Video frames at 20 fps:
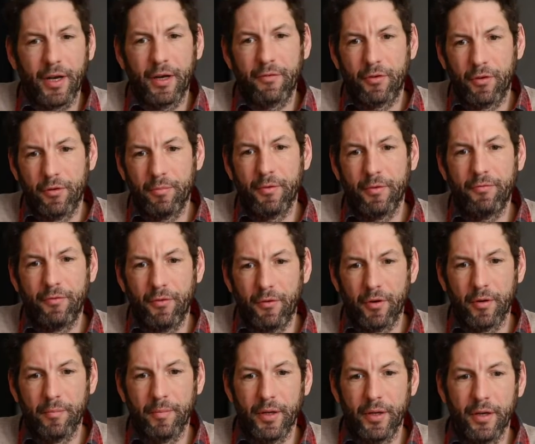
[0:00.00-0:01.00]
that I've heard
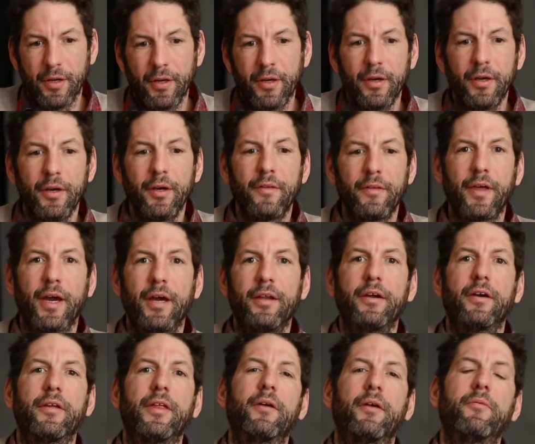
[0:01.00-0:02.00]
before, but the
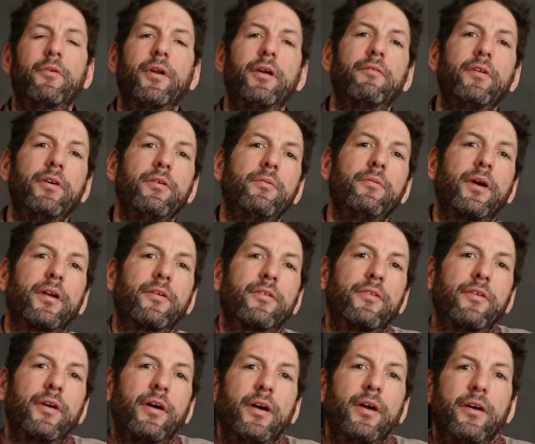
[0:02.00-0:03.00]
idea that whenever you're going to
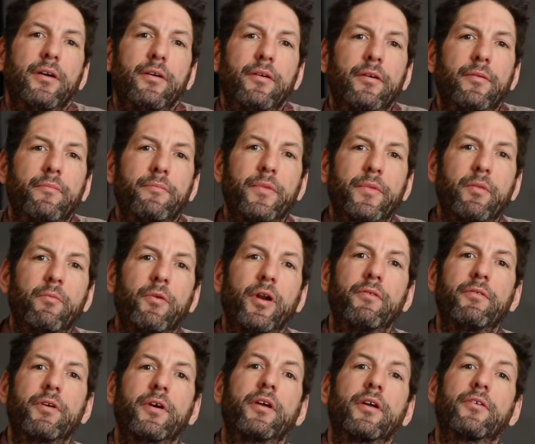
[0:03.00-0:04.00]
say,
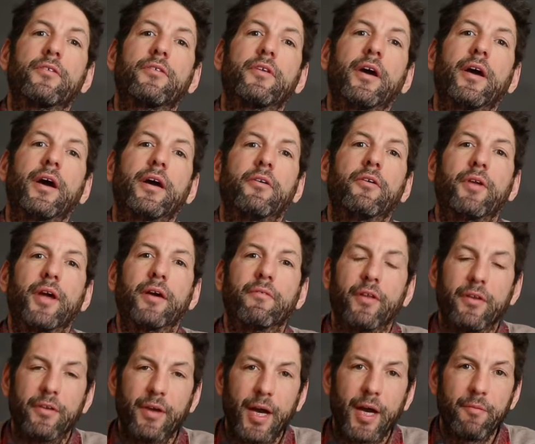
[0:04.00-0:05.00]
I don't have
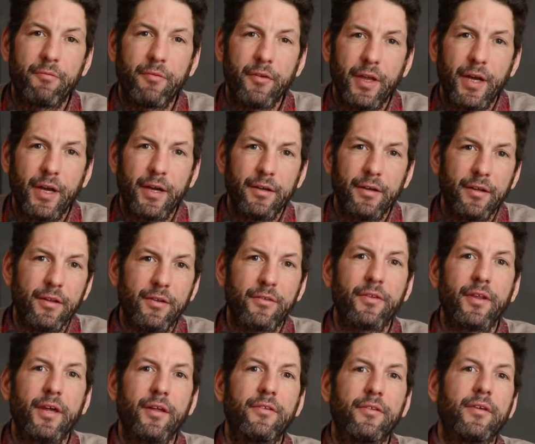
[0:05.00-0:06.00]
the time for that,
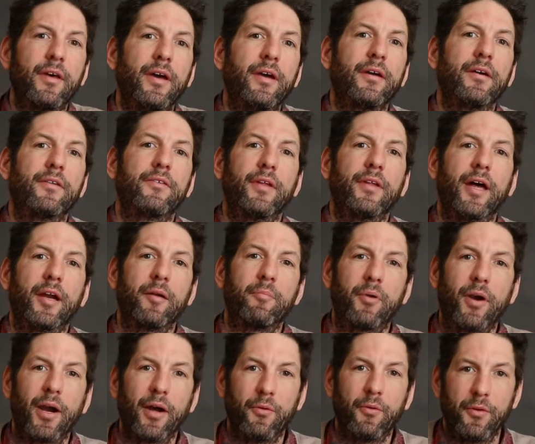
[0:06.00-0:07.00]
instead say, it's not a
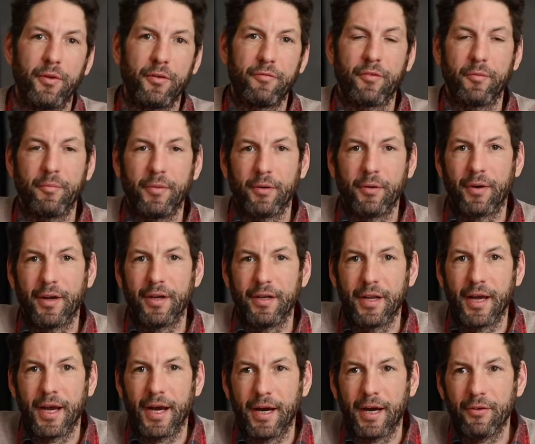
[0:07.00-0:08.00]
priority for me right
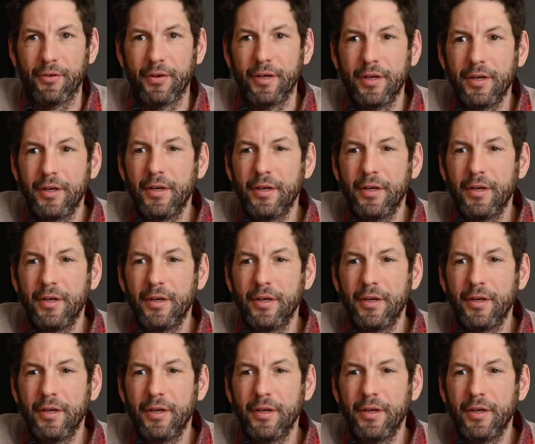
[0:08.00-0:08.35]
now.